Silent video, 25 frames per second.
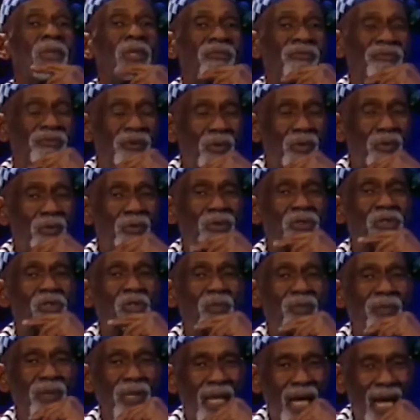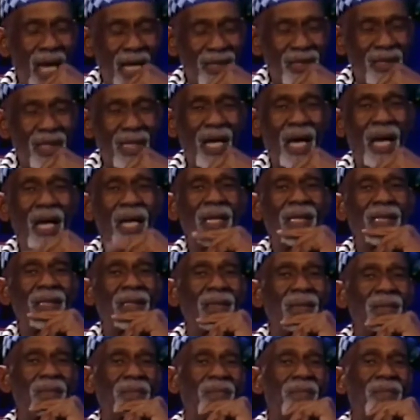The food should be alkali.
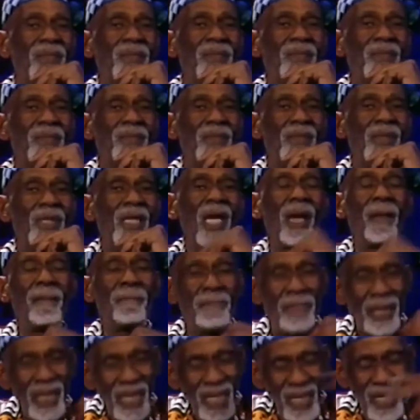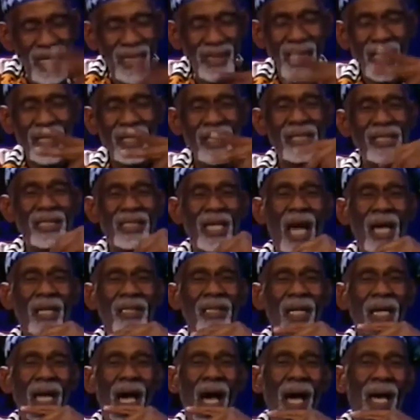Being that it is
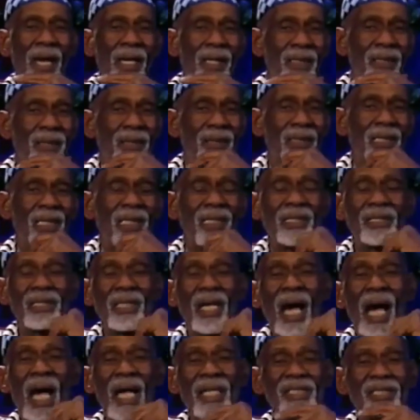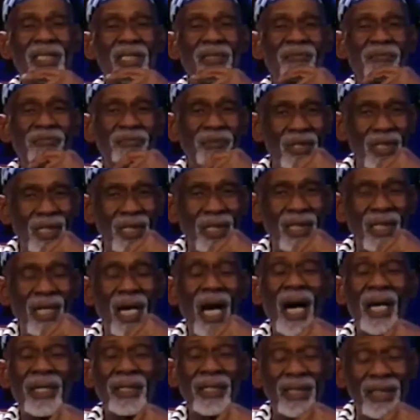alkali, it is acid-free
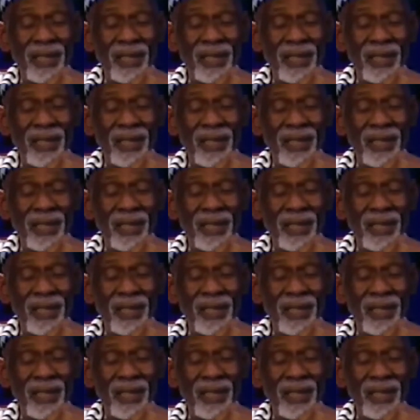and